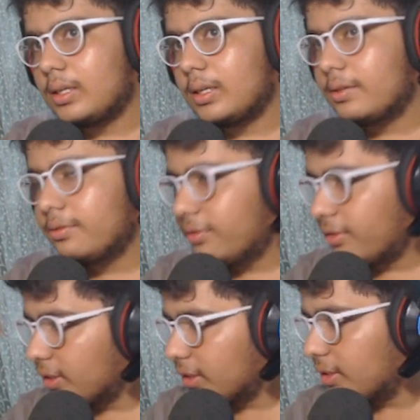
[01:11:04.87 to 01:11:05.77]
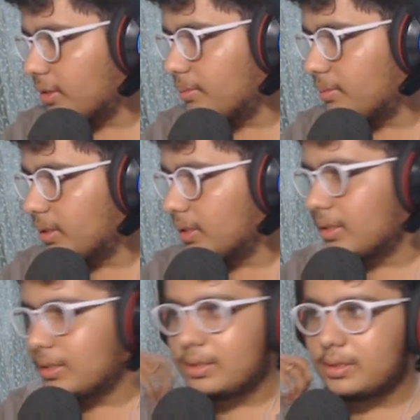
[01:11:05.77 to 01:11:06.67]
at 47
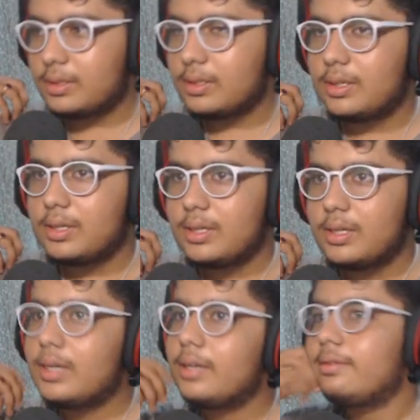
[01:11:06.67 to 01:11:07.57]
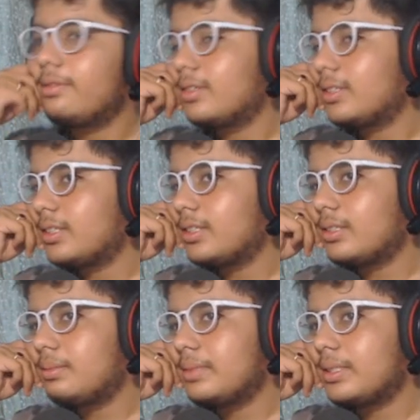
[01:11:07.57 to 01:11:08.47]
minutes, and
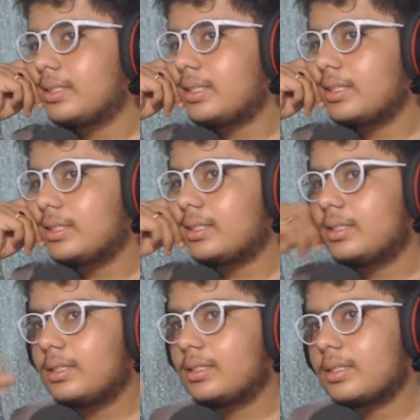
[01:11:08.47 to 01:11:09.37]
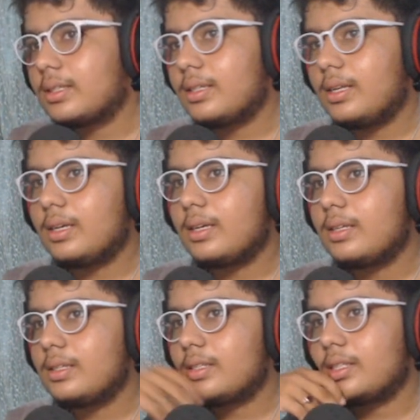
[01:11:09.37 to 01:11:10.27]
47 minutes I just discussed like
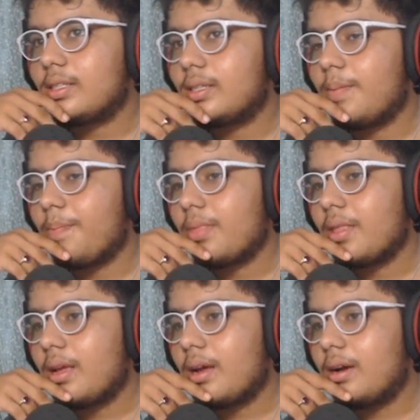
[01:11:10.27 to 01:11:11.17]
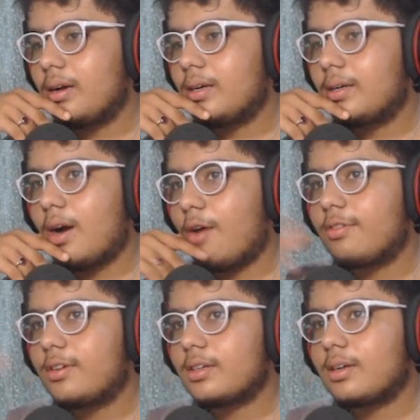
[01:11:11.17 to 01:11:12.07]
this.
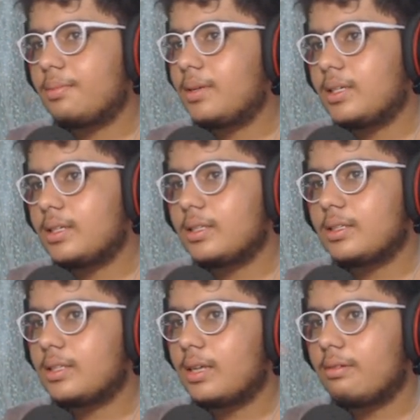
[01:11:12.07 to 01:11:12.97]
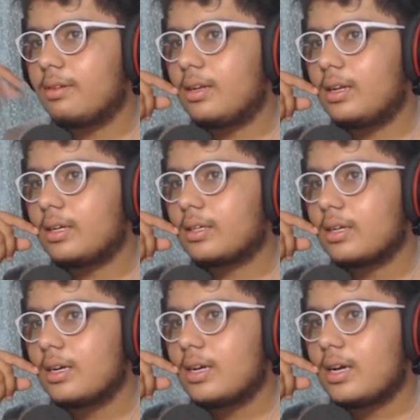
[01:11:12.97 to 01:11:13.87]
After completing this, I
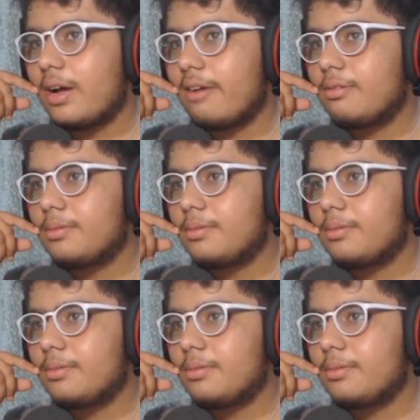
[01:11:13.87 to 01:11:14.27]
will be